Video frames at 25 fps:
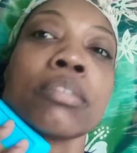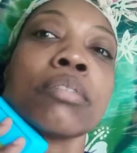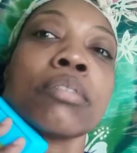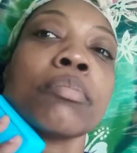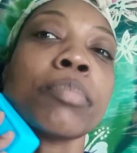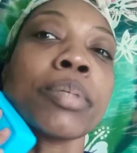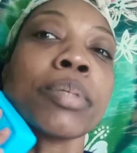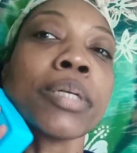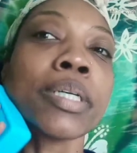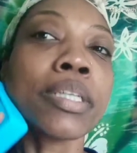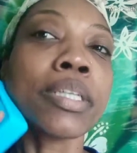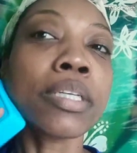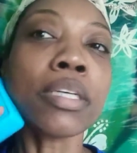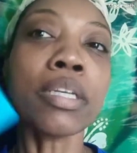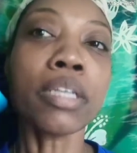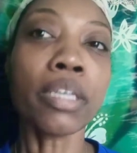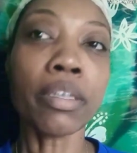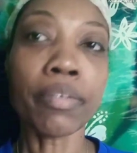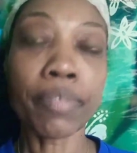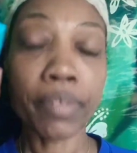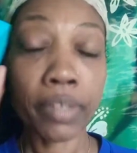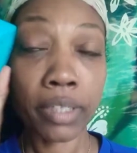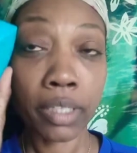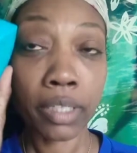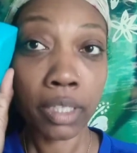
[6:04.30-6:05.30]
But
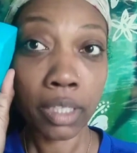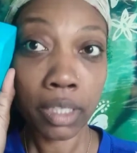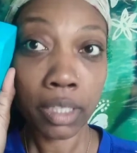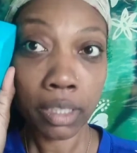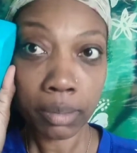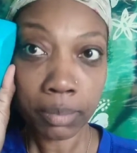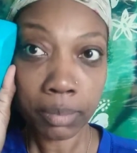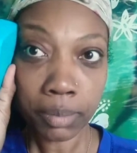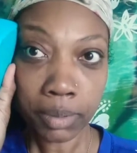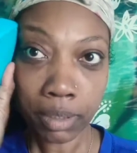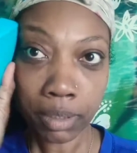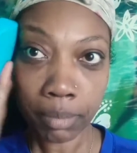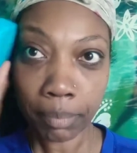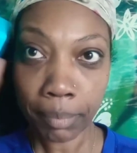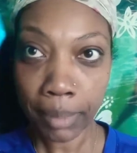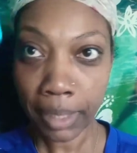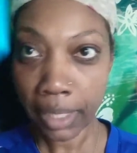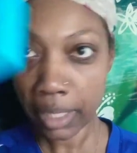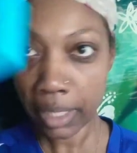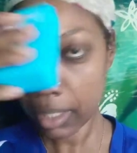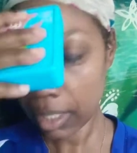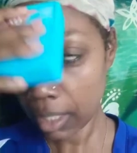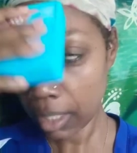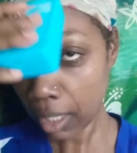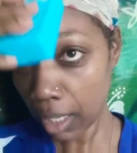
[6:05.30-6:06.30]
if it can help
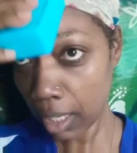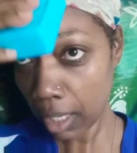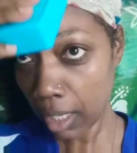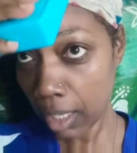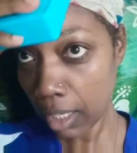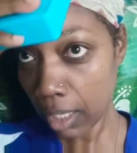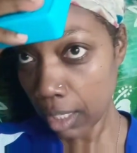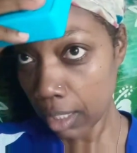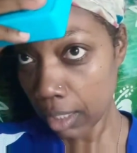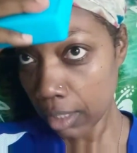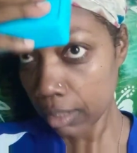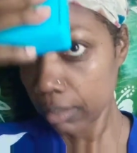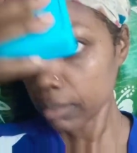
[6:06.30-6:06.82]
somebody, hey,